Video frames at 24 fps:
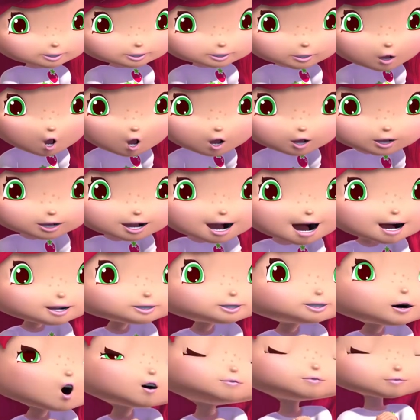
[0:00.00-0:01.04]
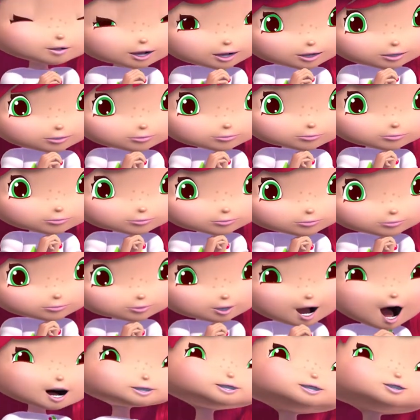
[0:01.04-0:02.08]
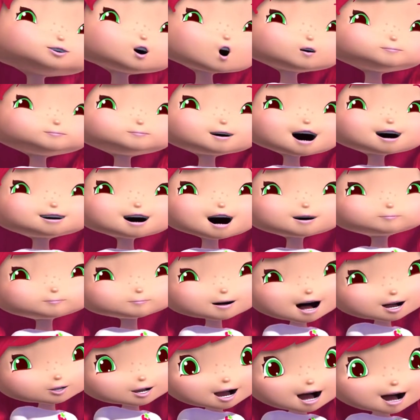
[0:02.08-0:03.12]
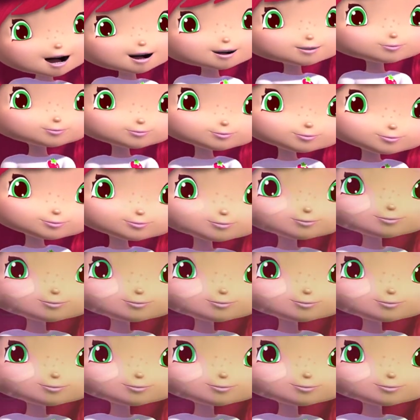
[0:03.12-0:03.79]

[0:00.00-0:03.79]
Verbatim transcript: That's so nice of her. Let's go by and pick her up.